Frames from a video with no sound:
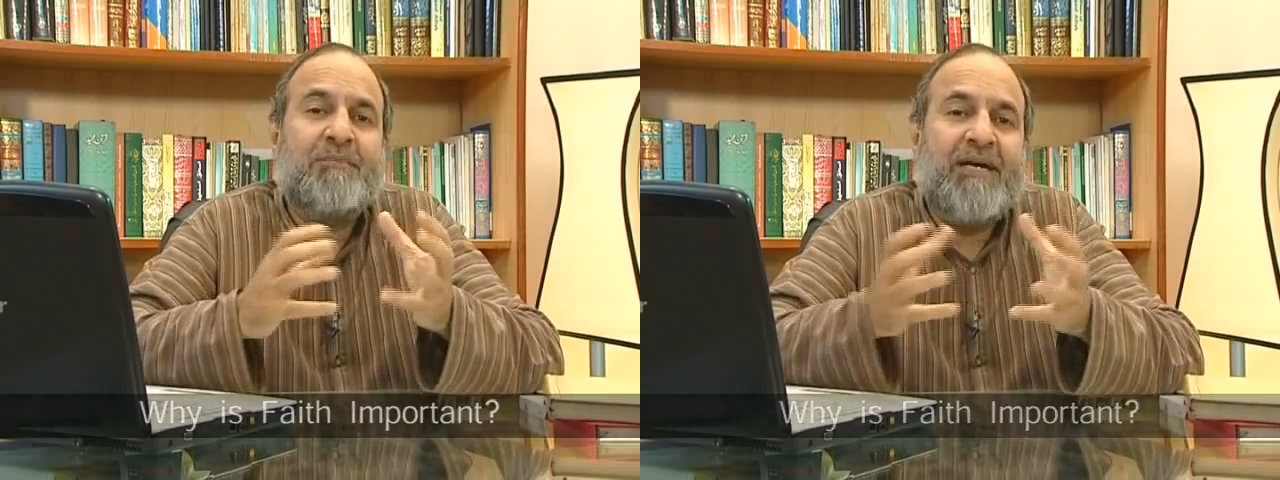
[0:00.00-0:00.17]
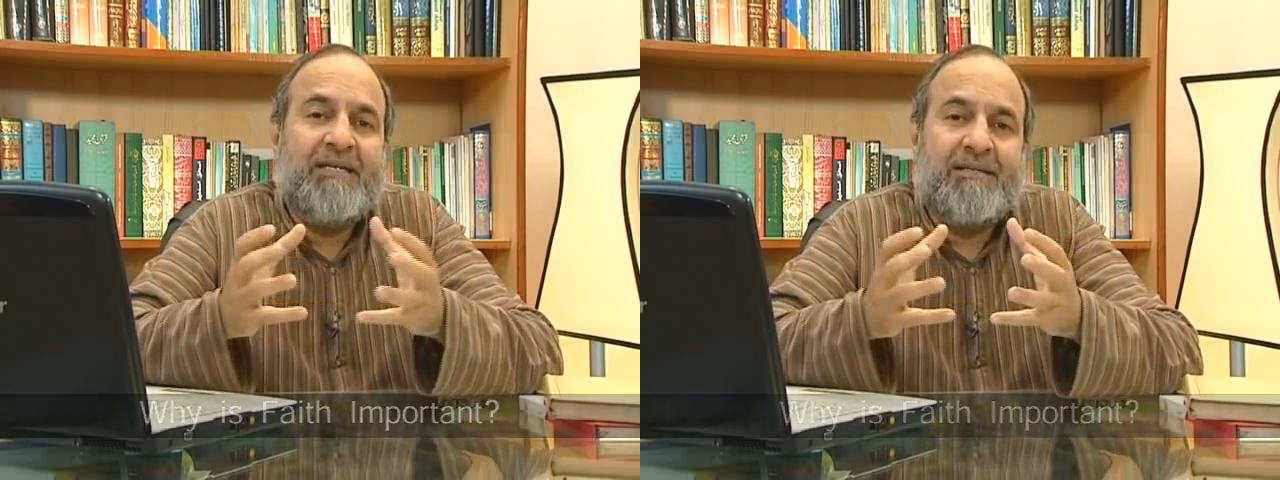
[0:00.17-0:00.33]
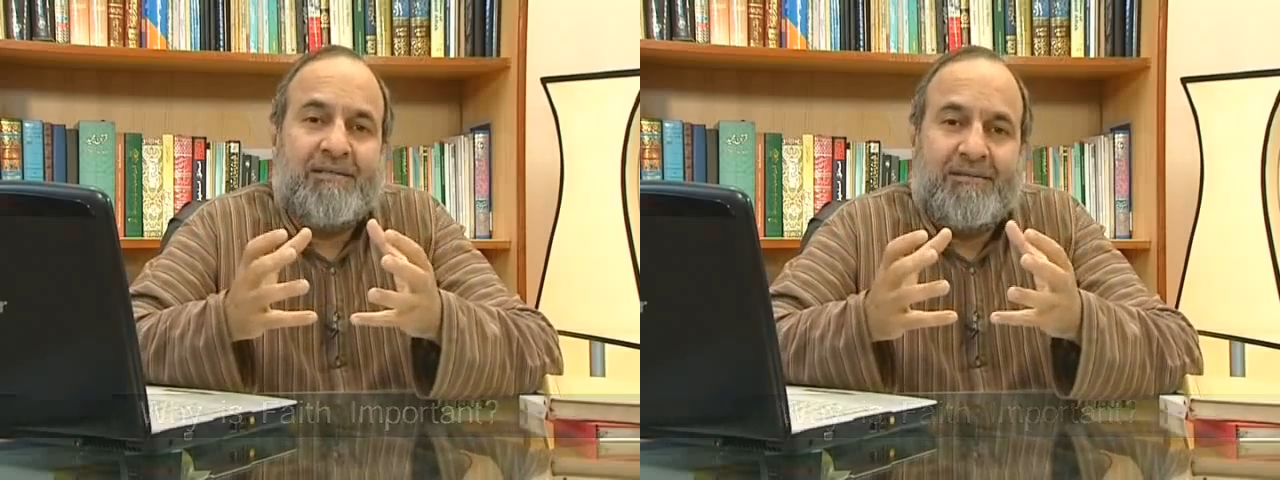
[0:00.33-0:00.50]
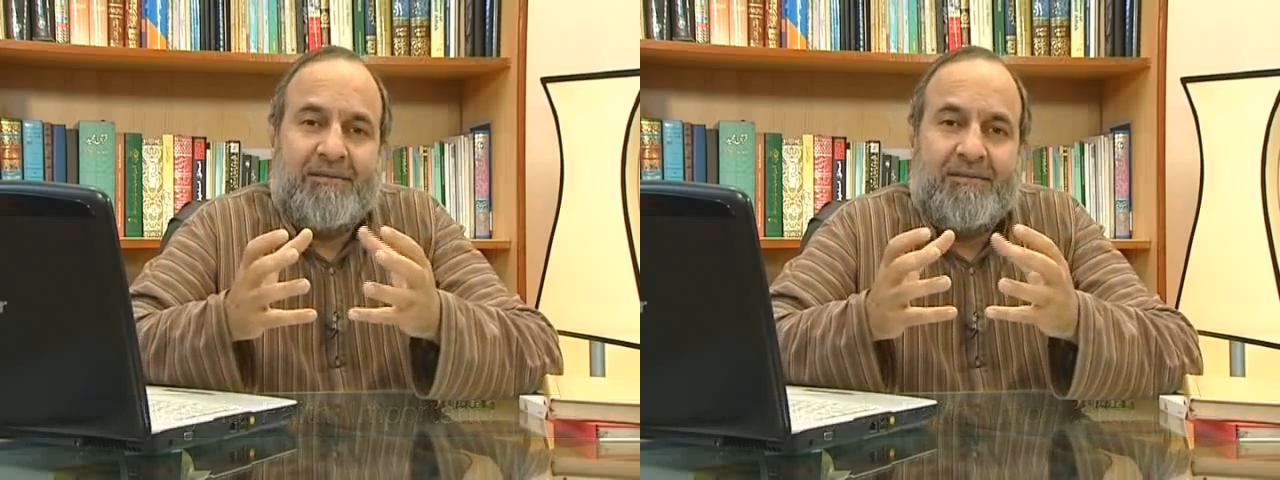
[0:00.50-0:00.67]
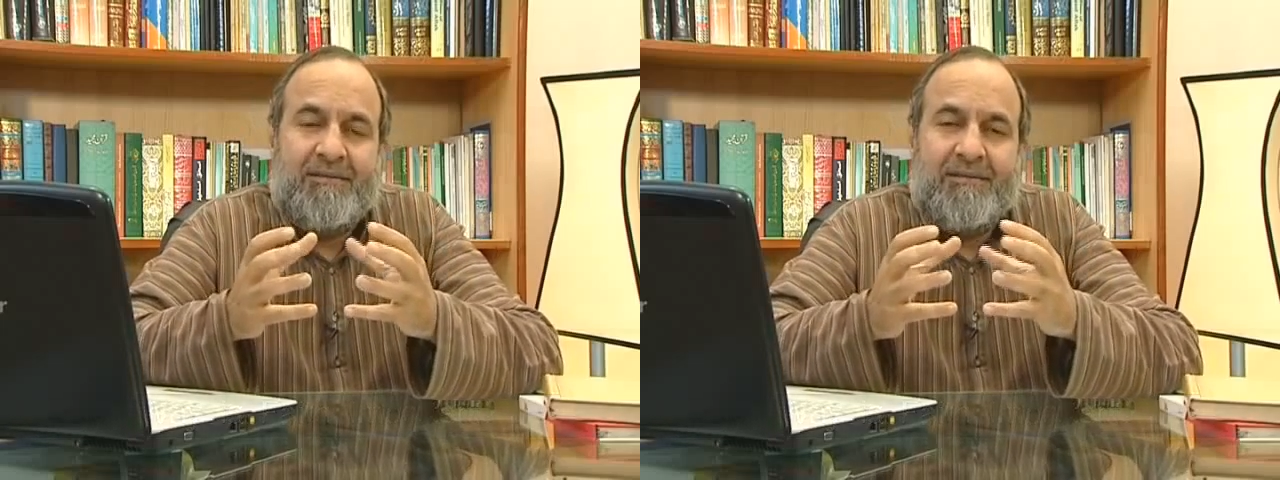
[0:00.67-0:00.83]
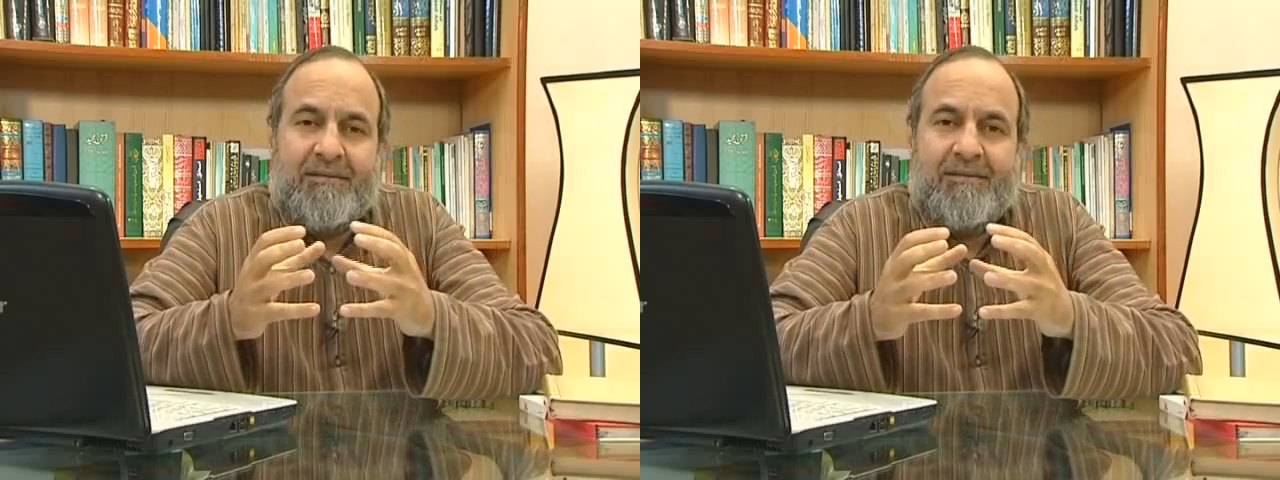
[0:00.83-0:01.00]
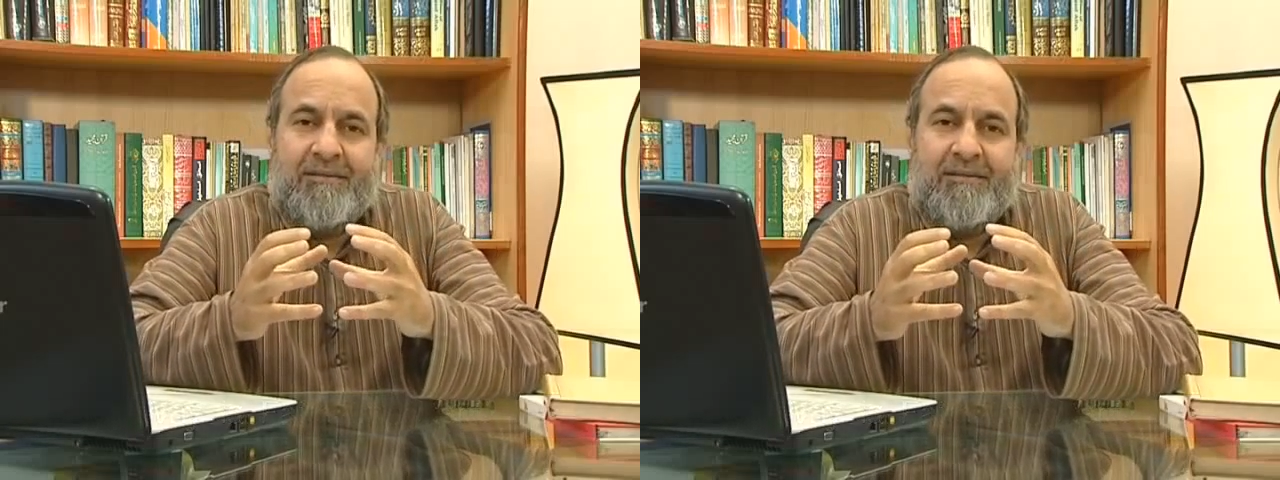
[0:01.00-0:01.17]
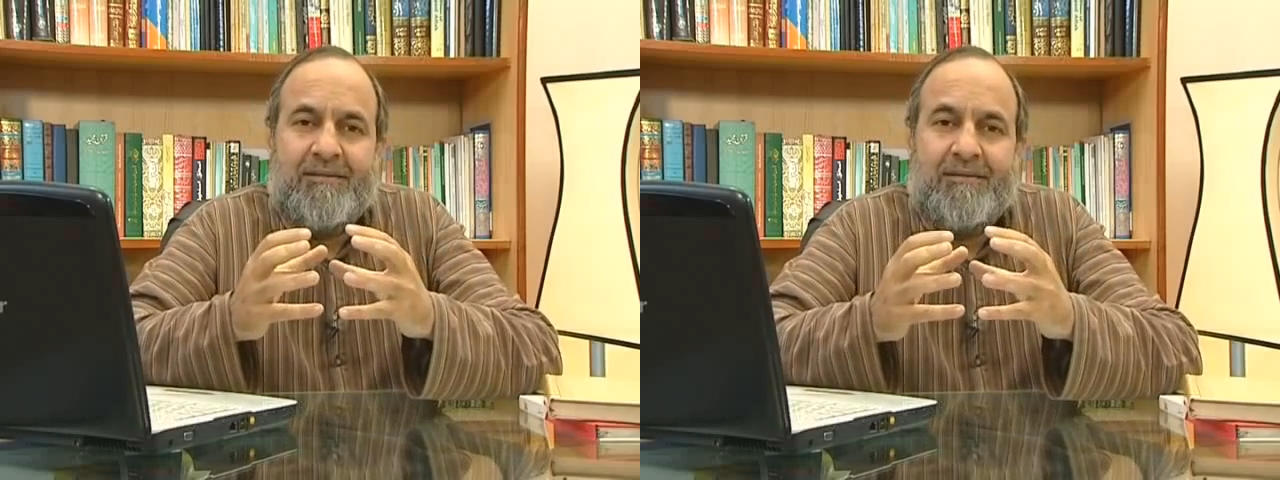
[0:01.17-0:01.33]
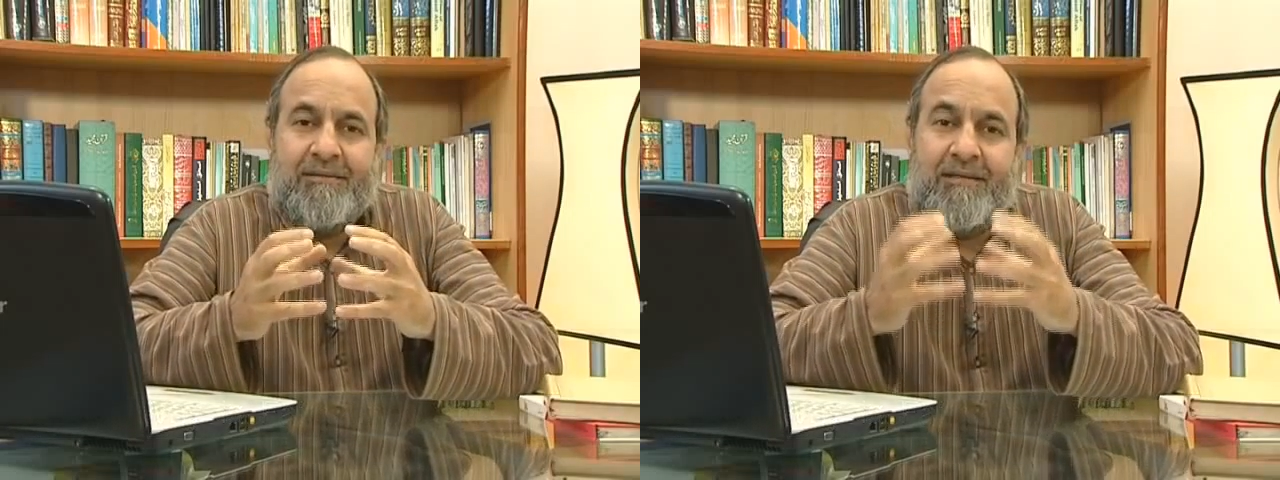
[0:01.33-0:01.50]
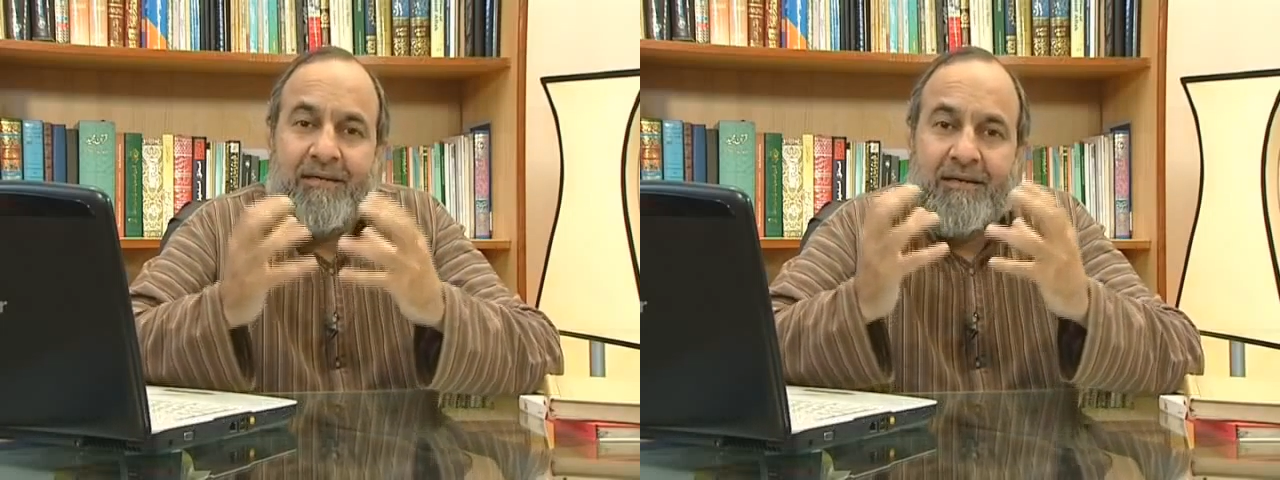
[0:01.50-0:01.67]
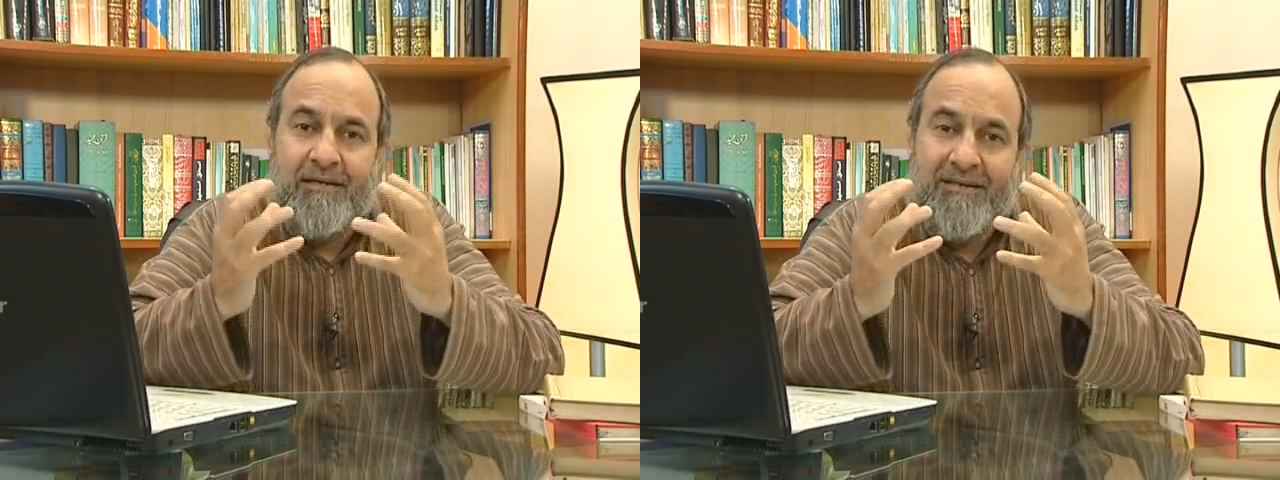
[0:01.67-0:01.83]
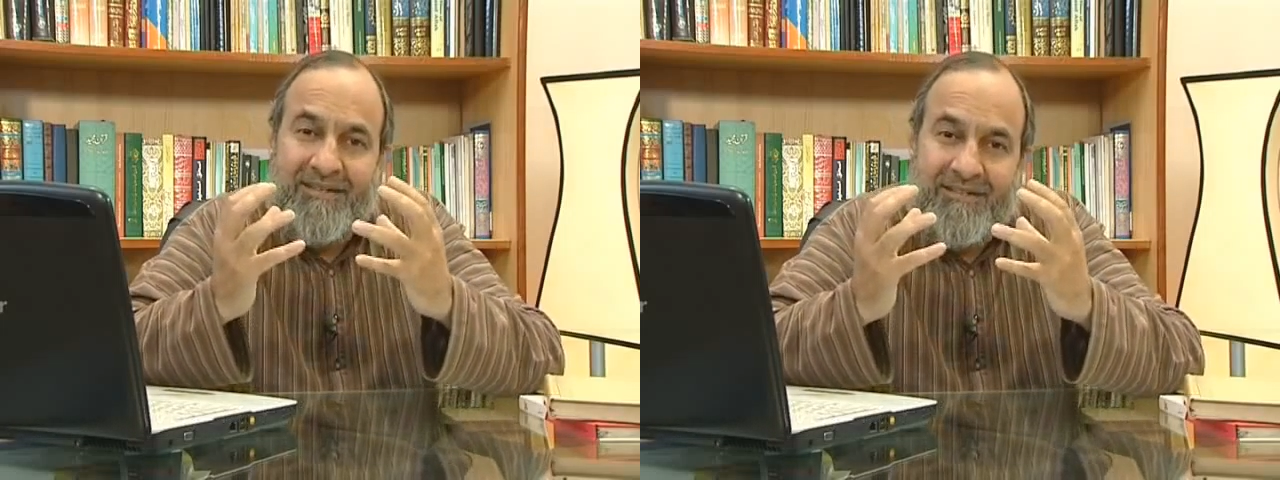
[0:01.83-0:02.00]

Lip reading: minor. There are